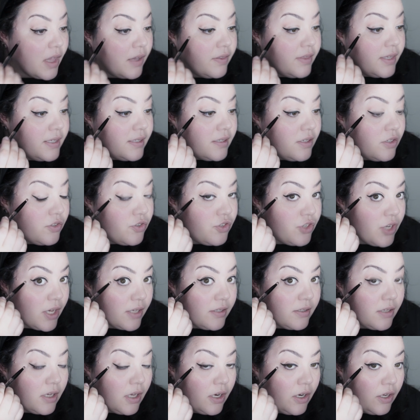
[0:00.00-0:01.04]
This is
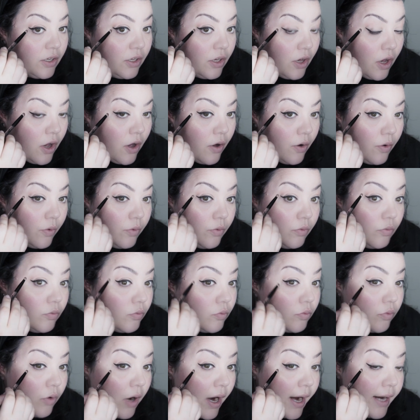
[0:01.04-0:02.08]
just gonna go
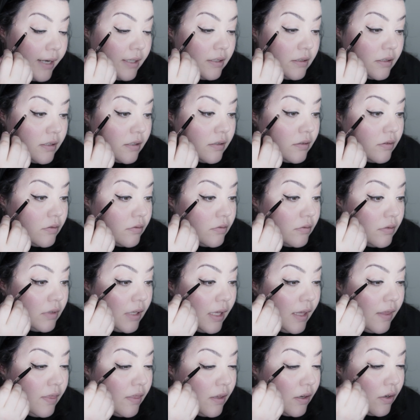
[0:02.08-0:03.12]
right
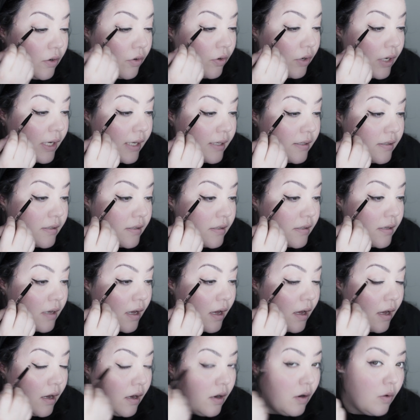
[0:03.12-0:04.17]
in the crease
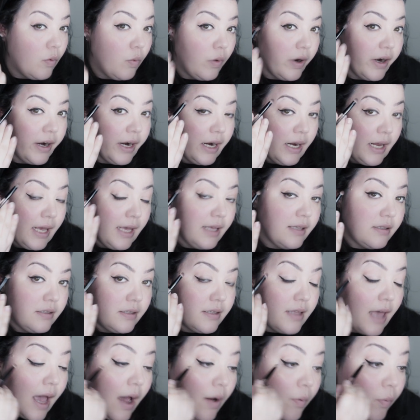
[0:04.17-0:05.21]
where it hits
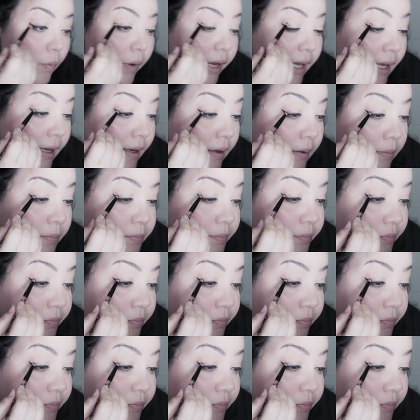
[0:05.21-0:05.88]
that wing.